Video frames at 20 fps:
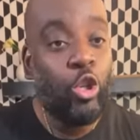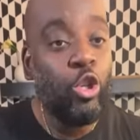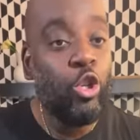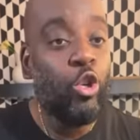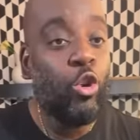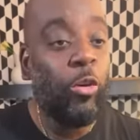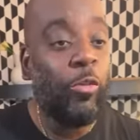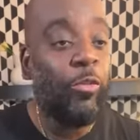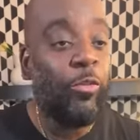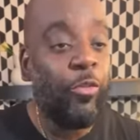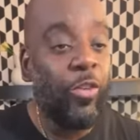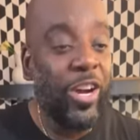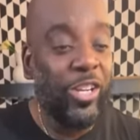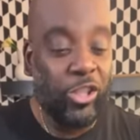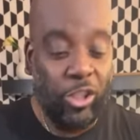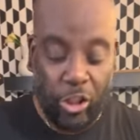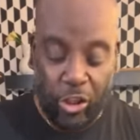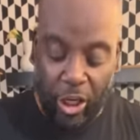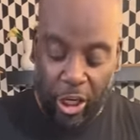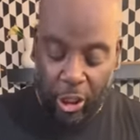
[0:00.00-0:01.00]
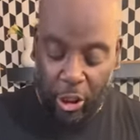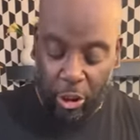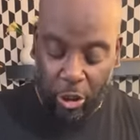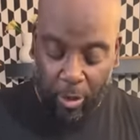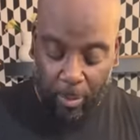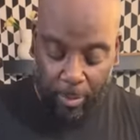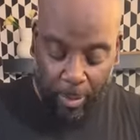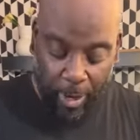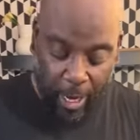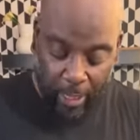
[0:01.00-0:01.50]
your fresh ginger.
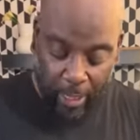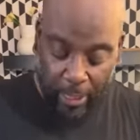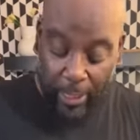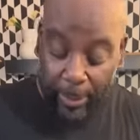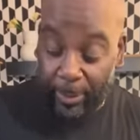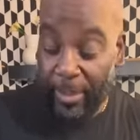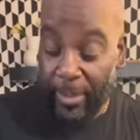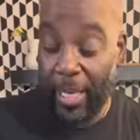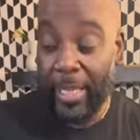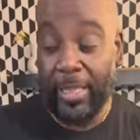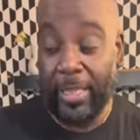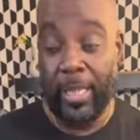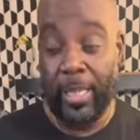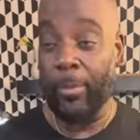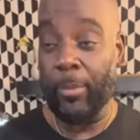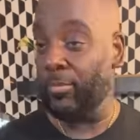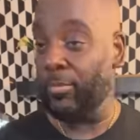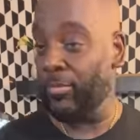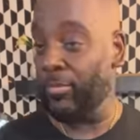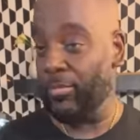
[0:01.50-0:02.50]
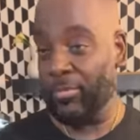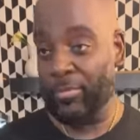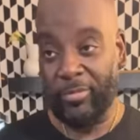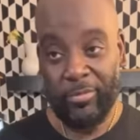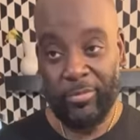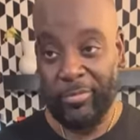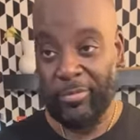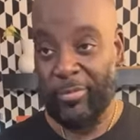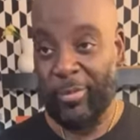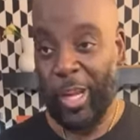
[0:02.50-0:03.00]
But let me tell you something,
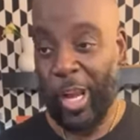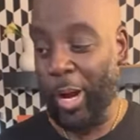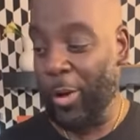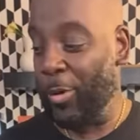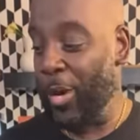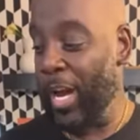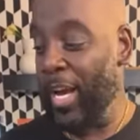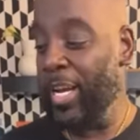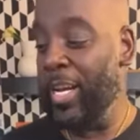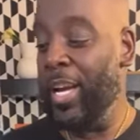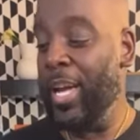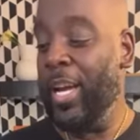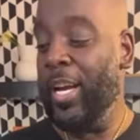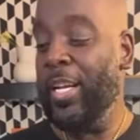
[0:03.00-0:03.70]
okay?